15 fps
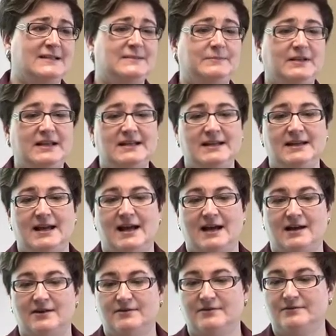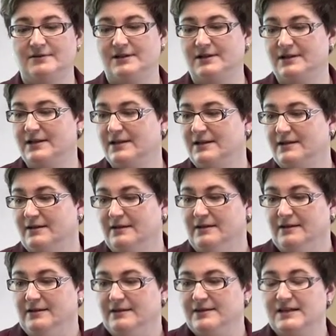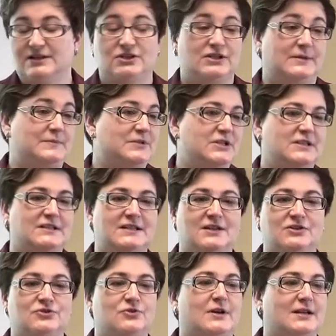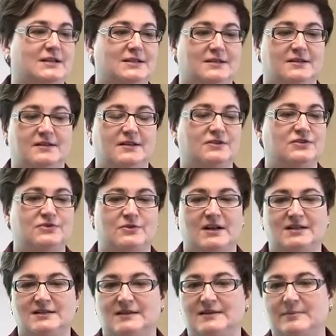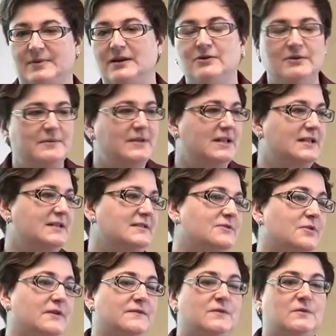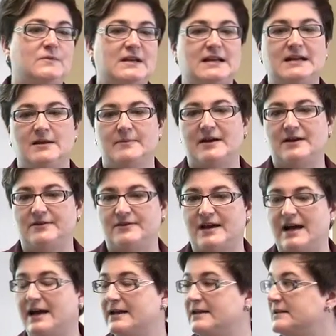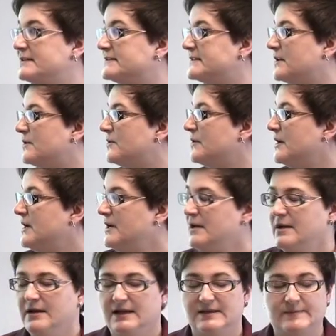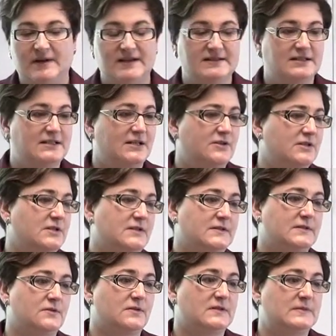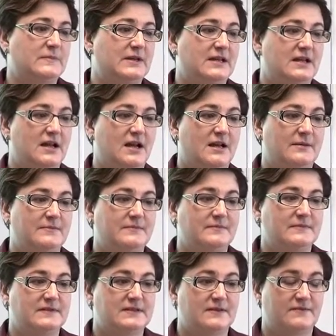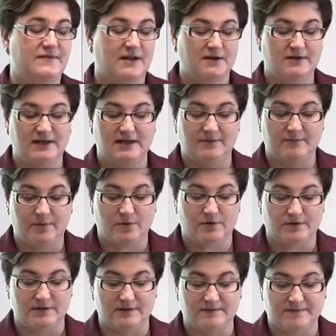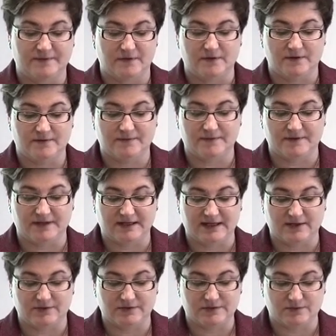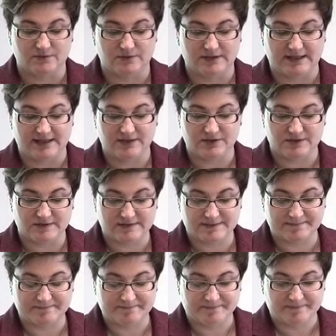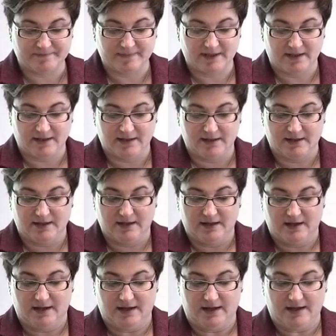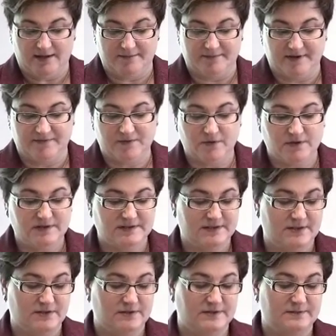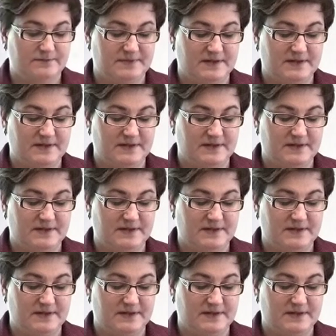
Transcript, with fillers: explaining how the Egyptians construct, constructed the pyramids, or if you're reading about that. So expository discourse becomes very important for, for the later school ages. Um, of course, there's